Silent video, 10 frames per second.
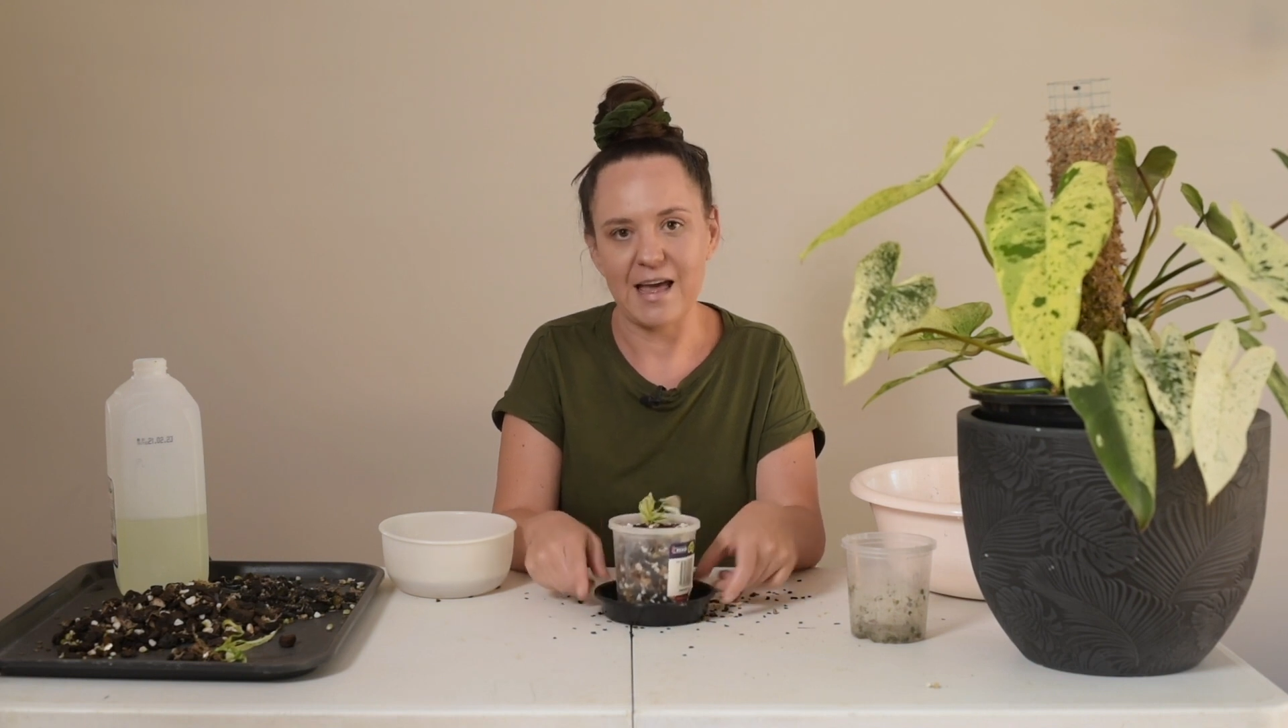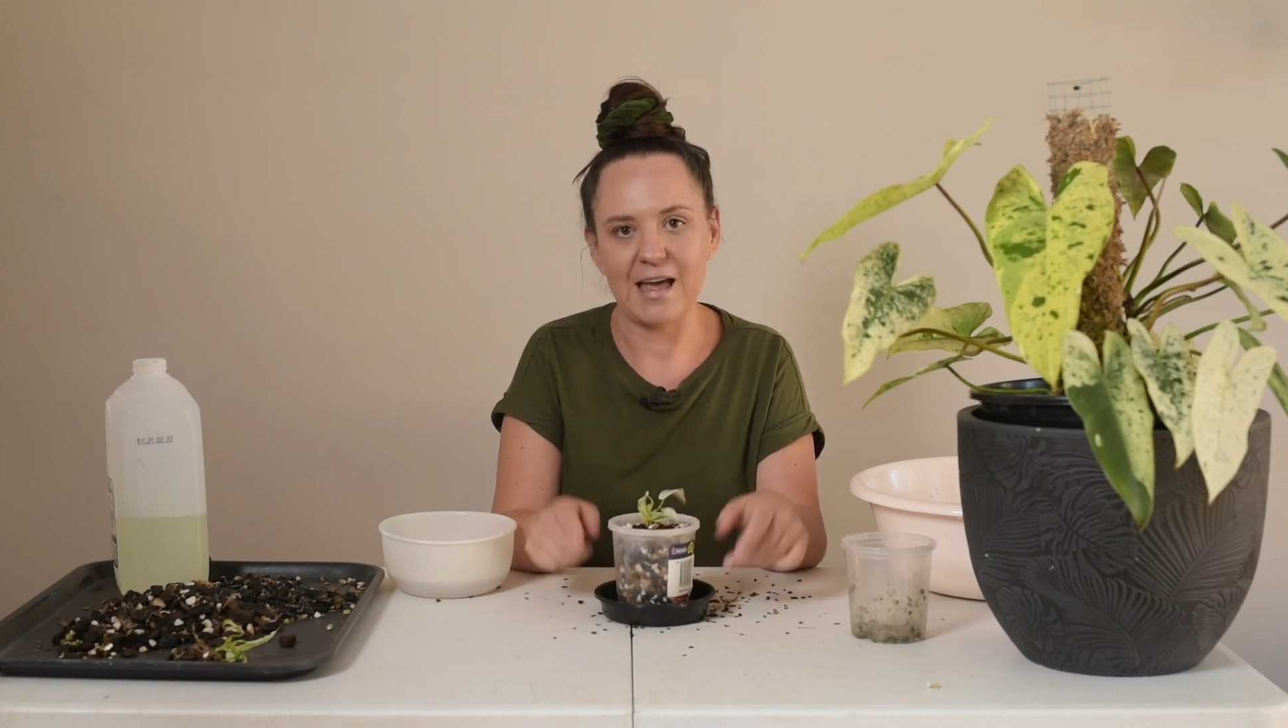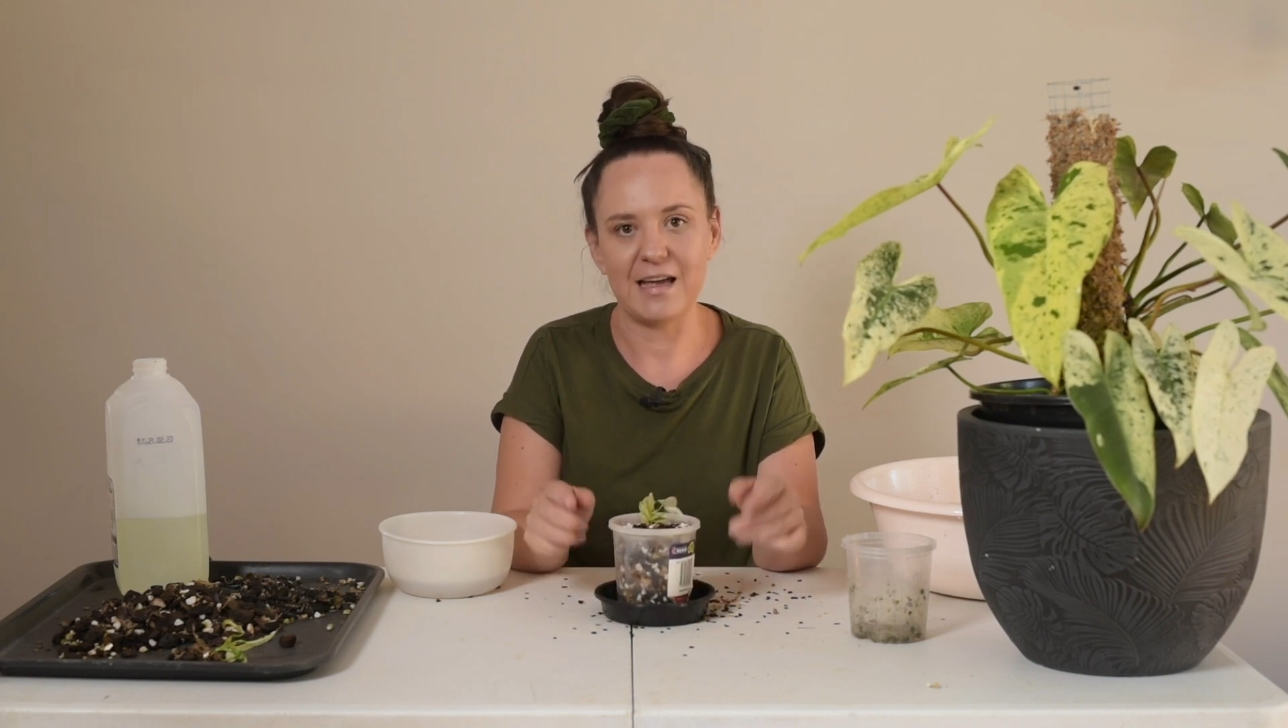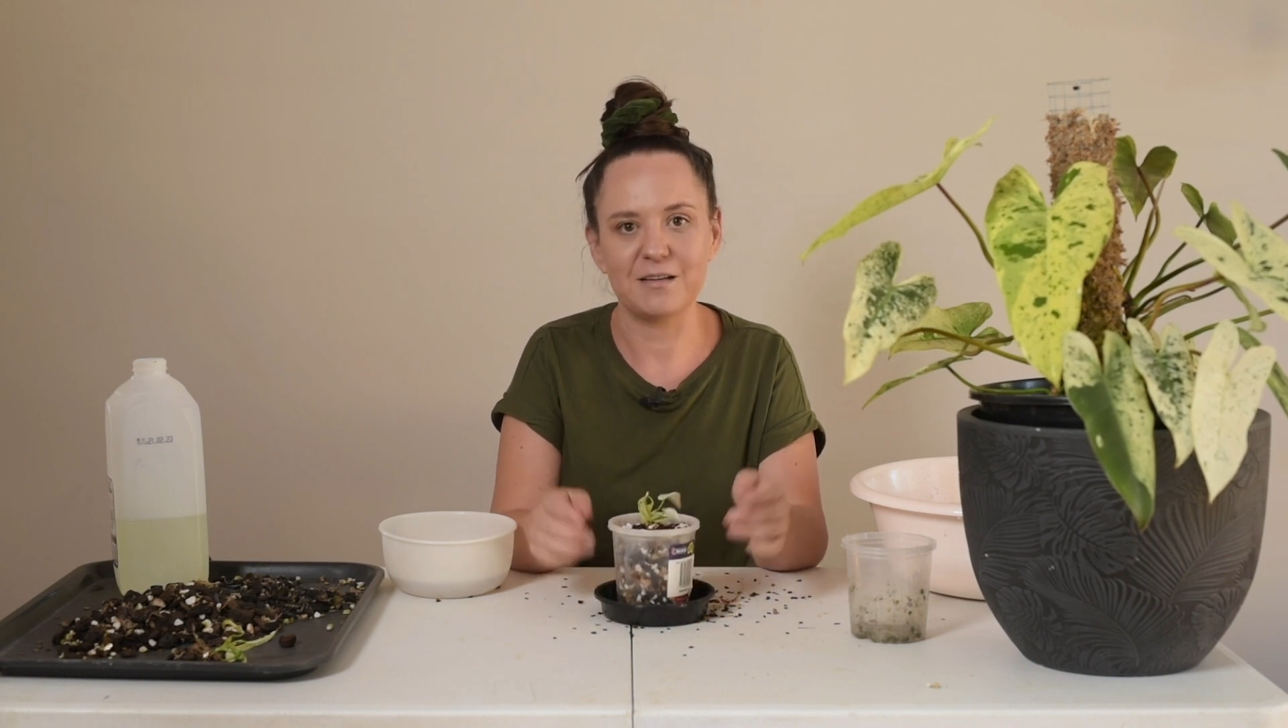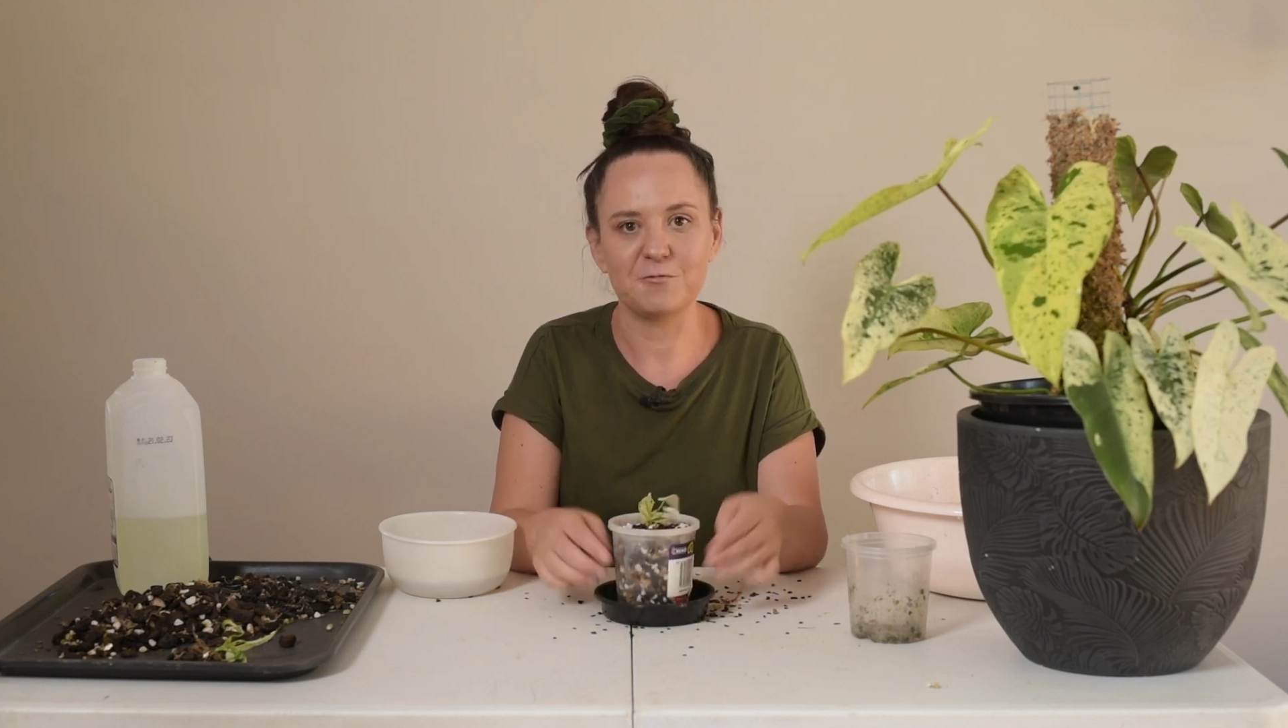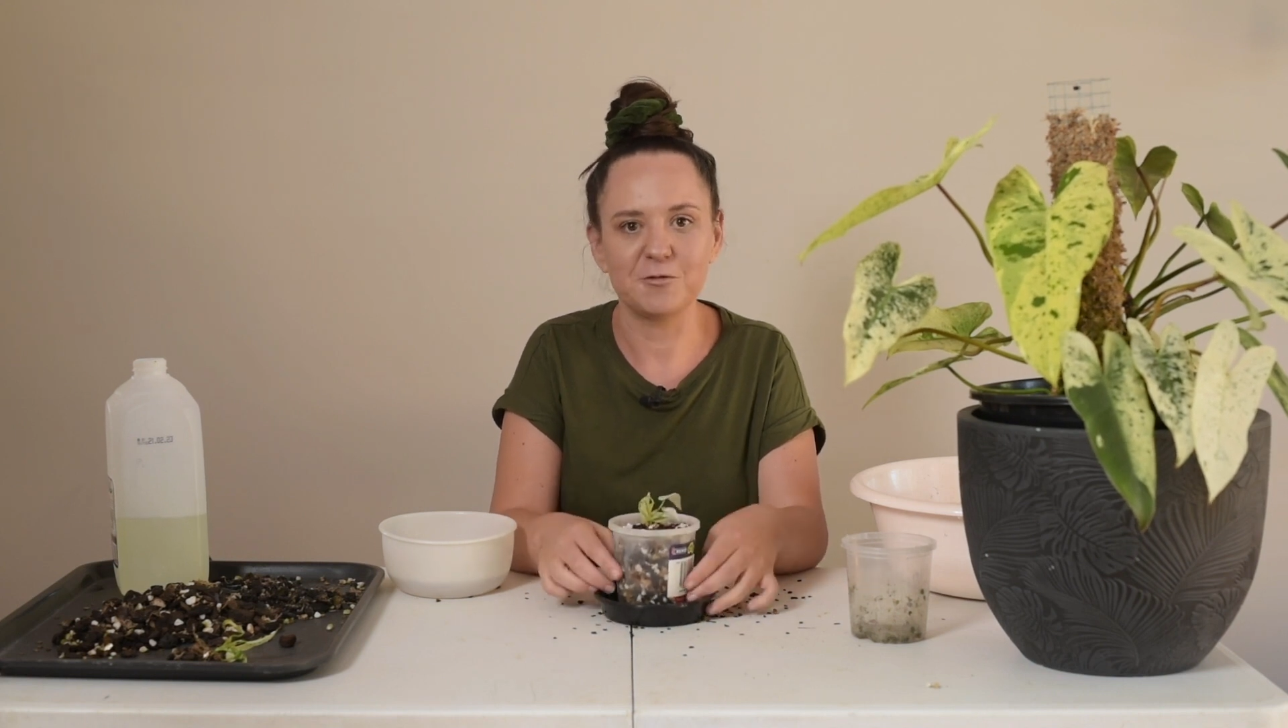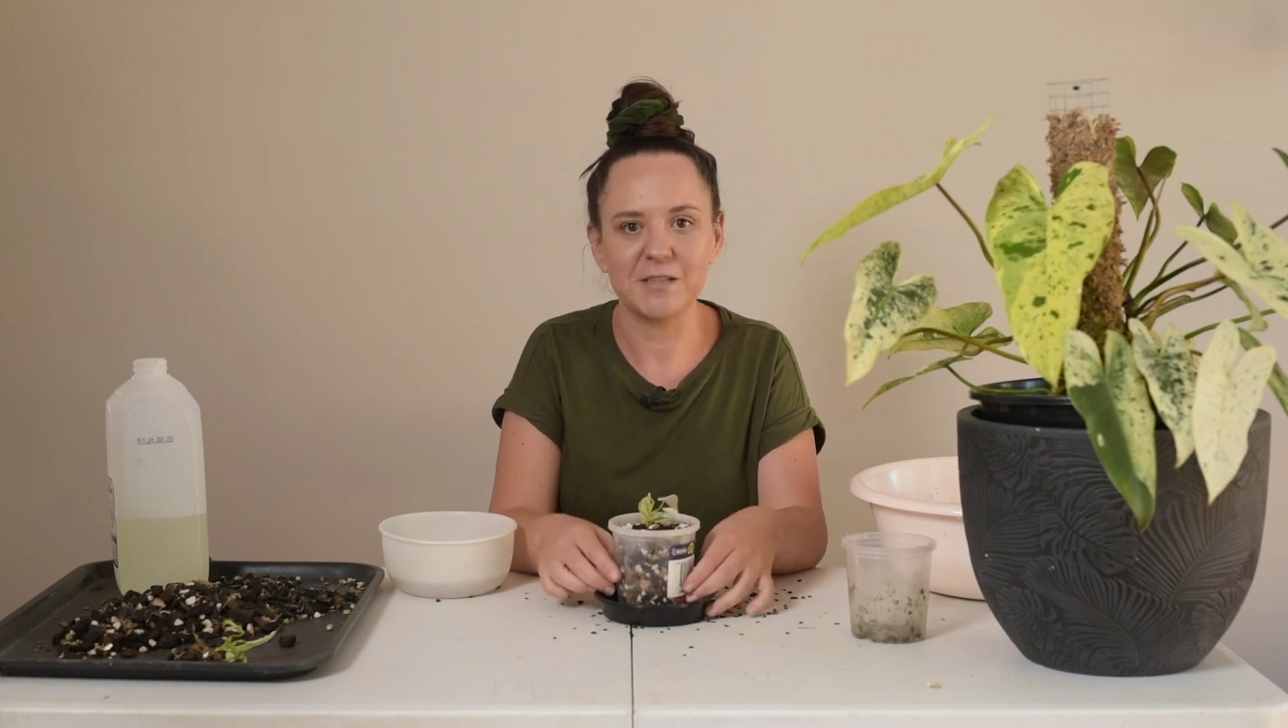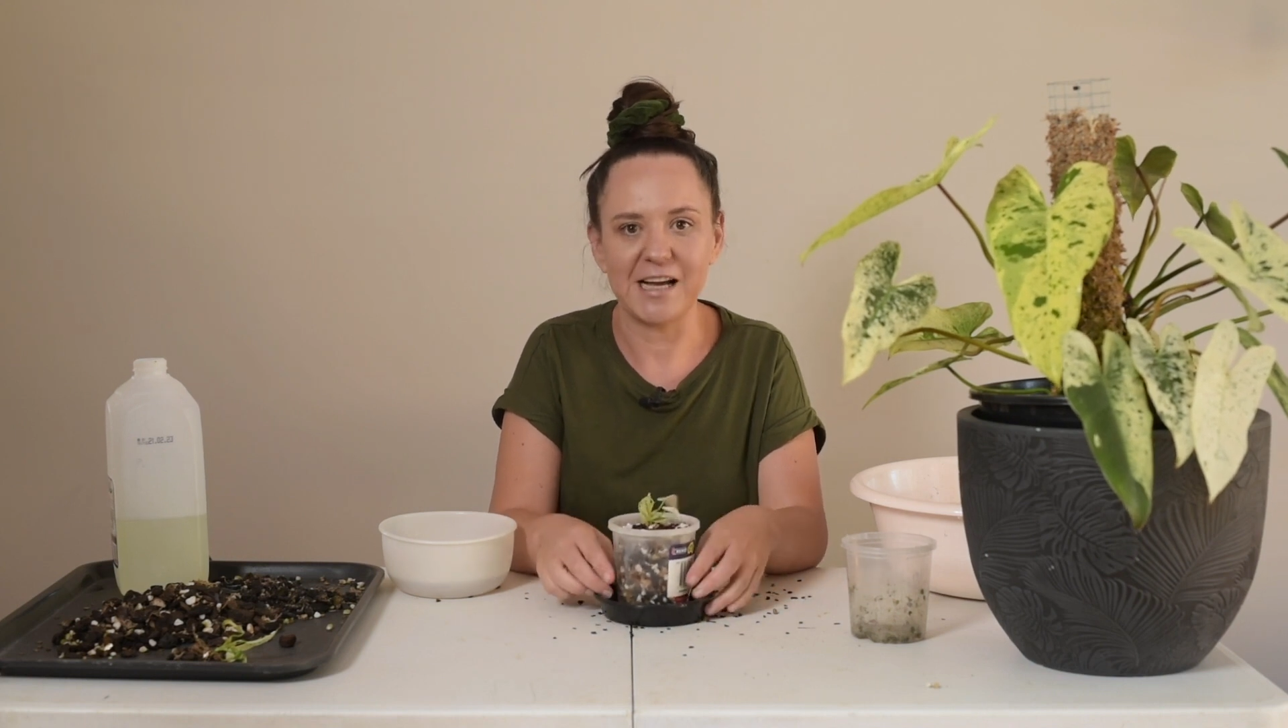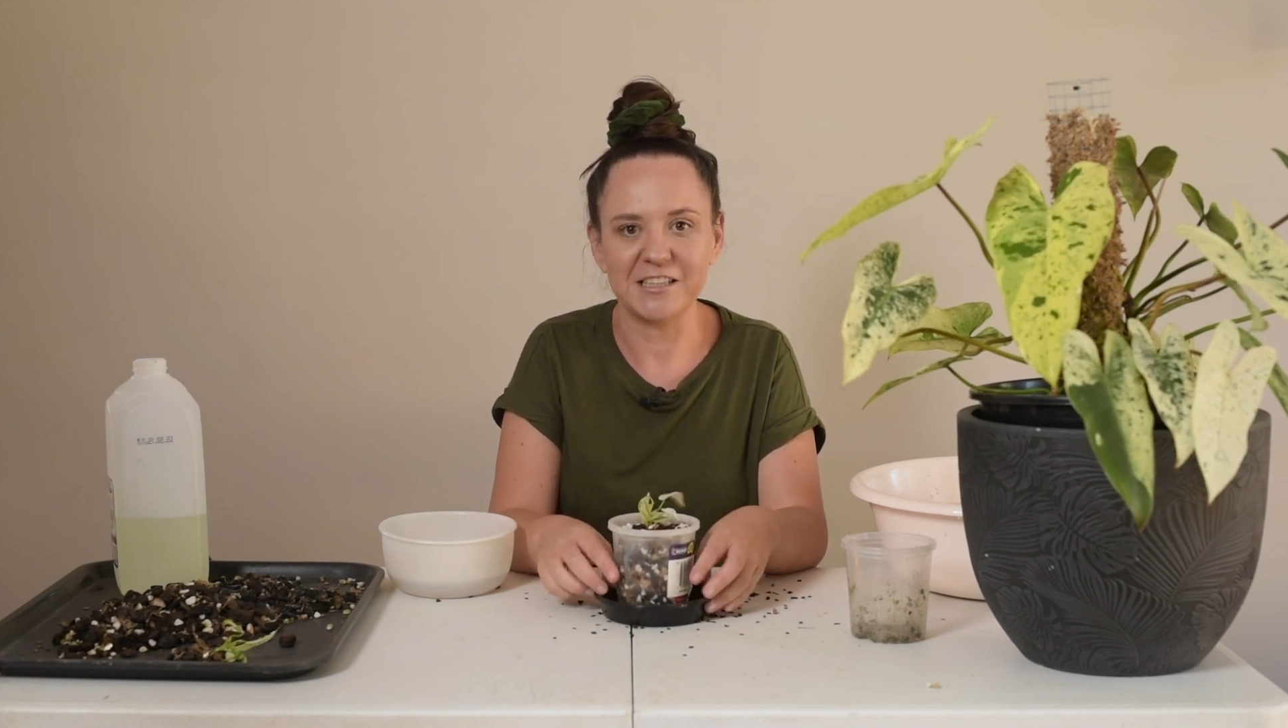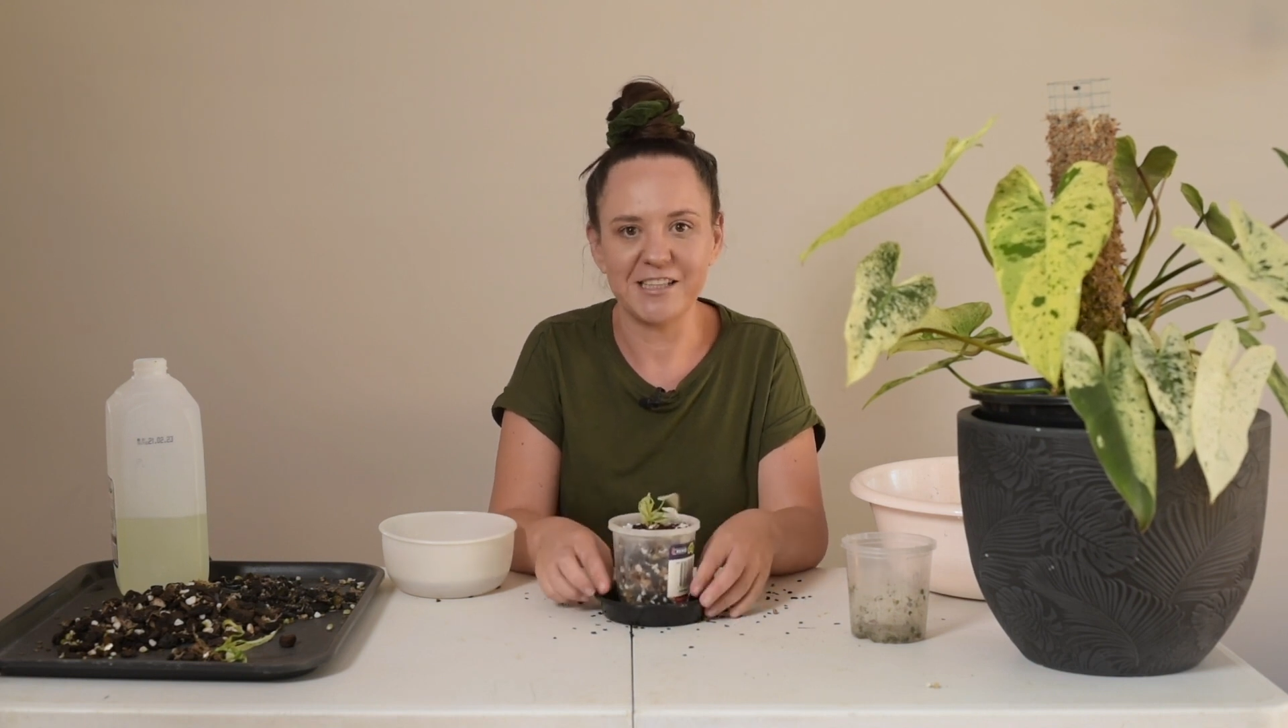and we'll
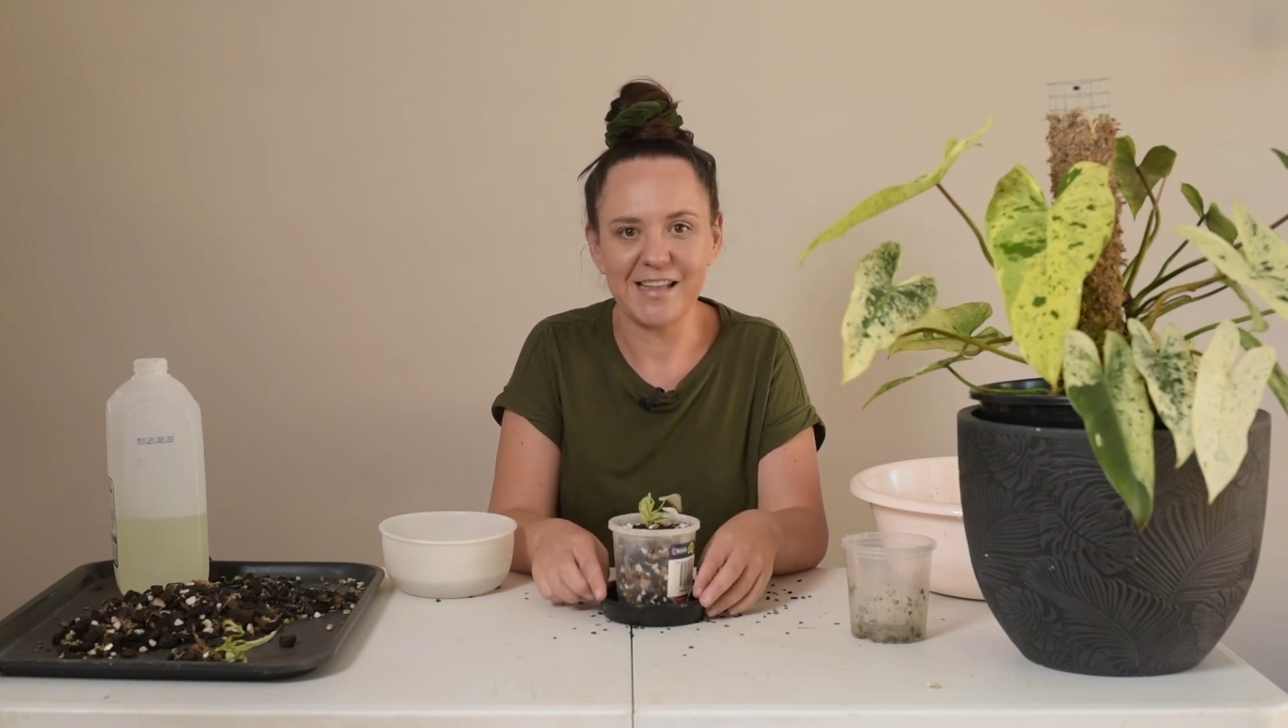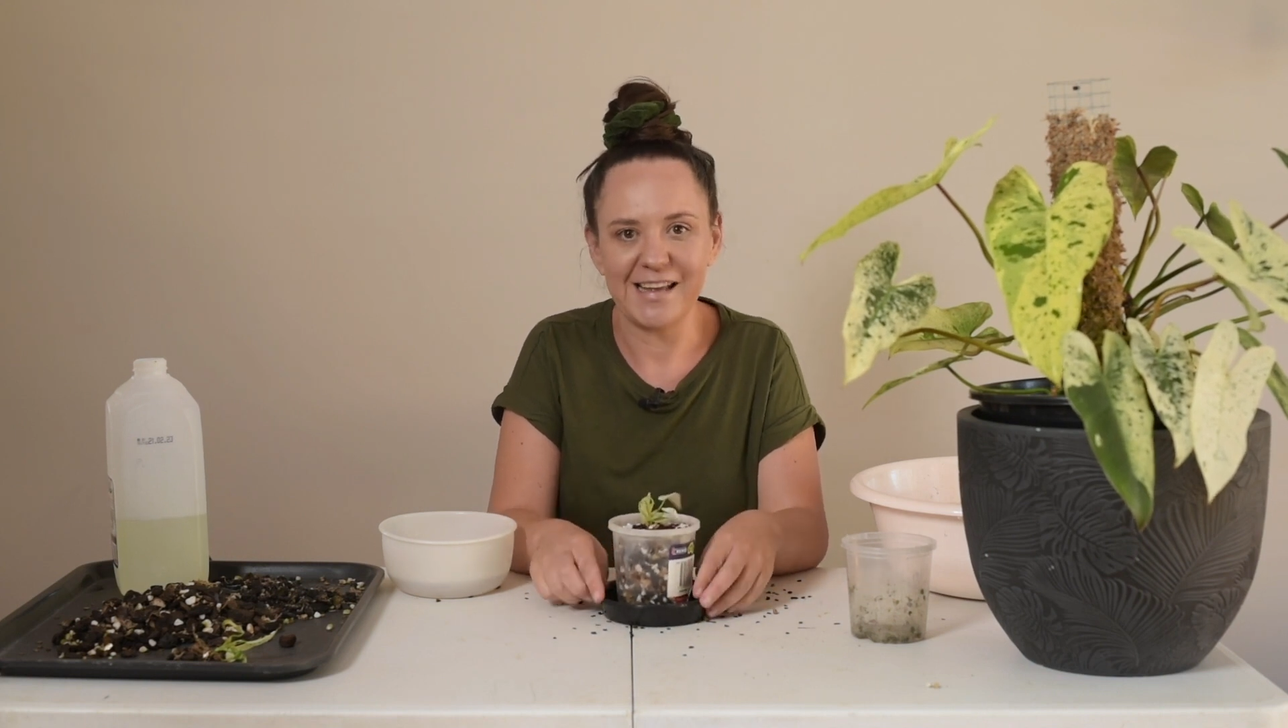catch you